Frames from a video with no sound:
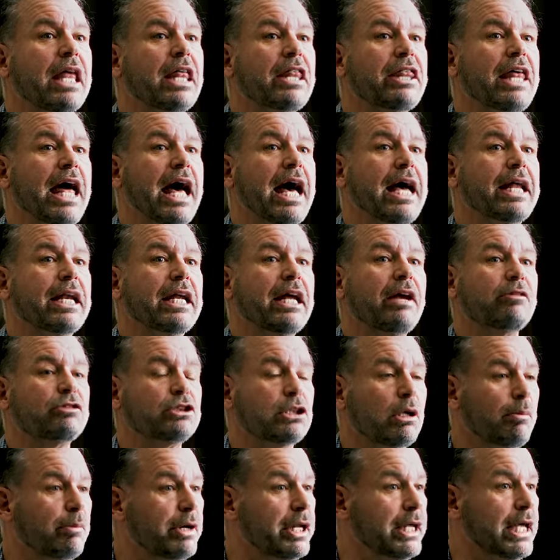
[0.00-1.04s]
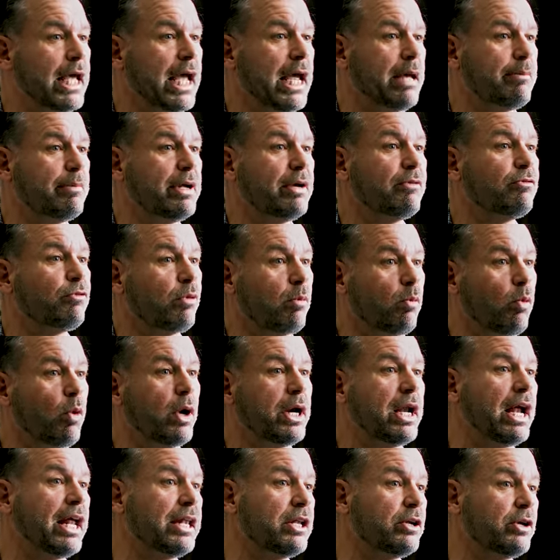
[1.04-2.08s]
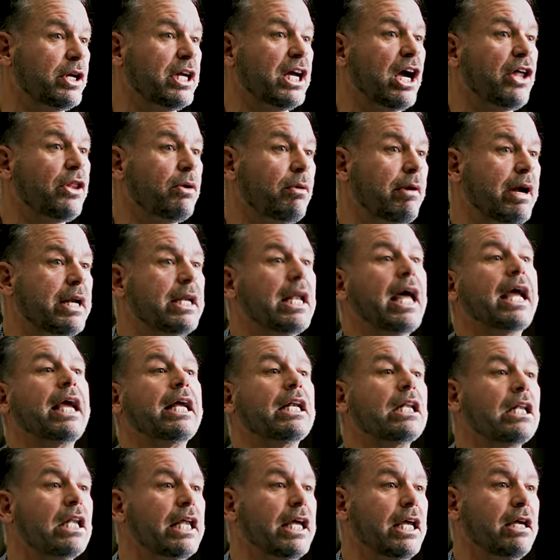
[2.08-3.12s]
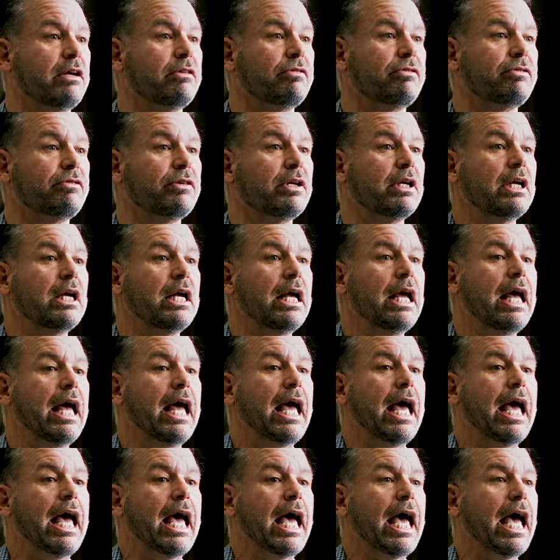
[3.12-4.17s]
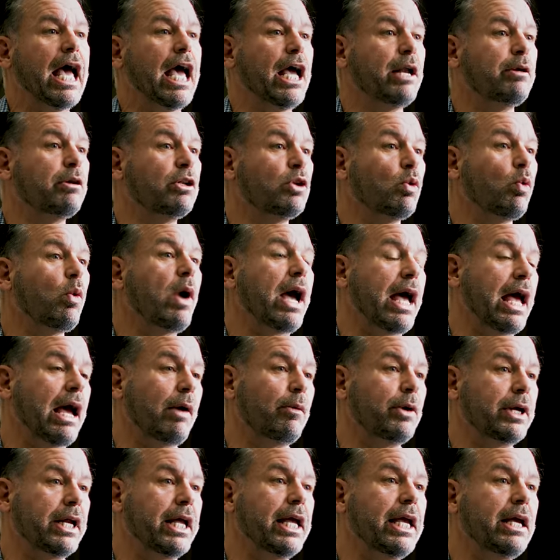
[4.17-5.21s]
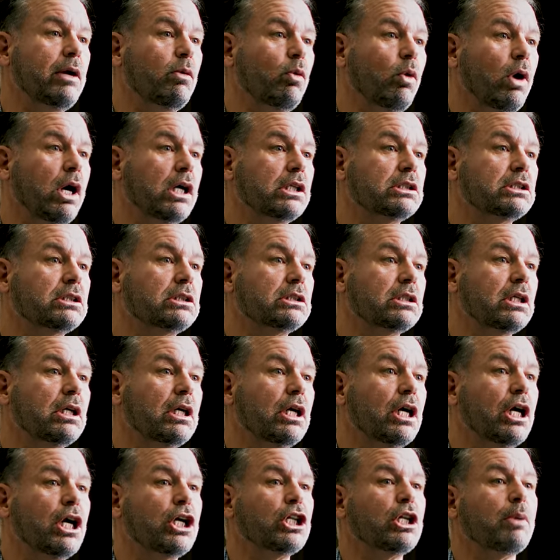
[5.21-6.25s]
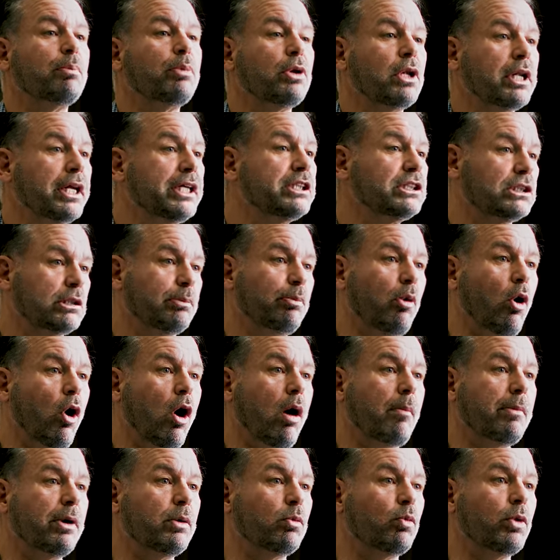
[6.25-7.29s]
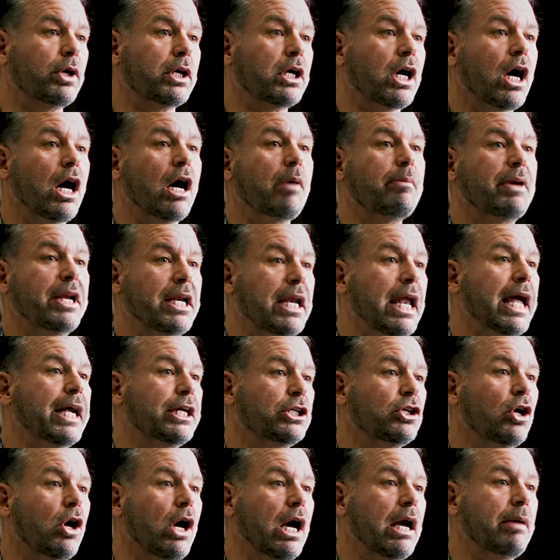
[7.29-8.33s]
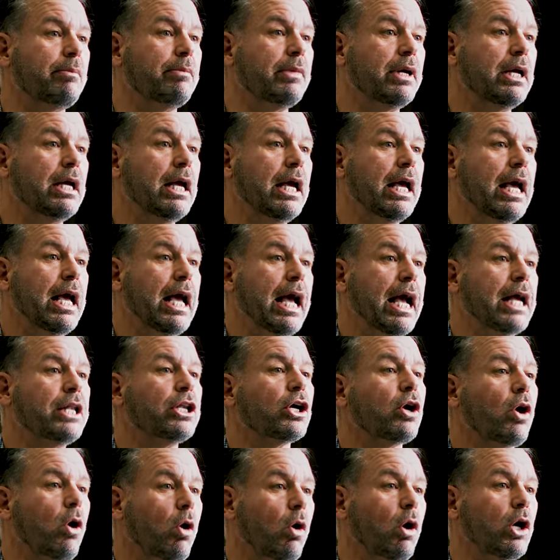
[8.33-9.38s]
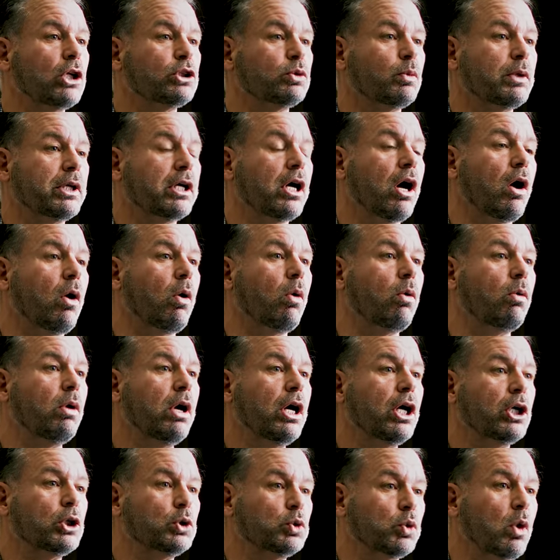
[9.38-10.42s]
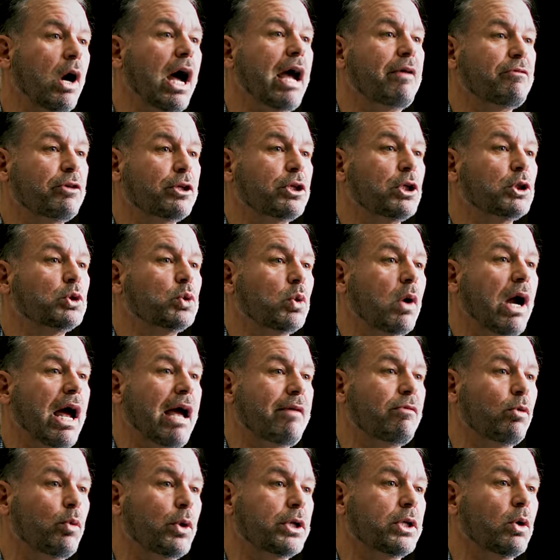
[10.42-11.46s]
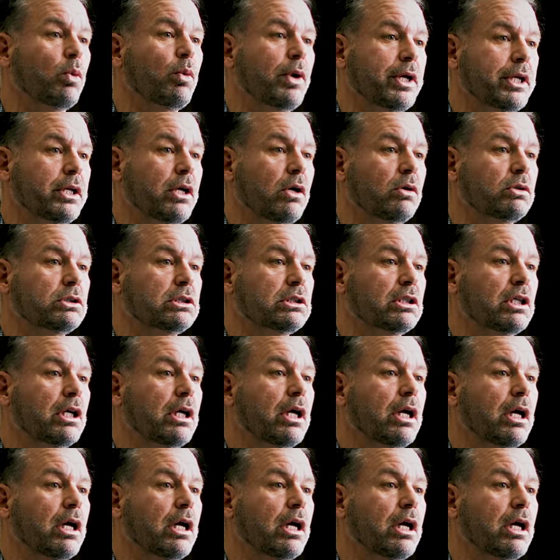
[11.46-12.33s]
that if somebody came in from one end to the other end, I could leave. And the way I would eat was the police department would come at nighttime and the cars would go driver to driver with the windows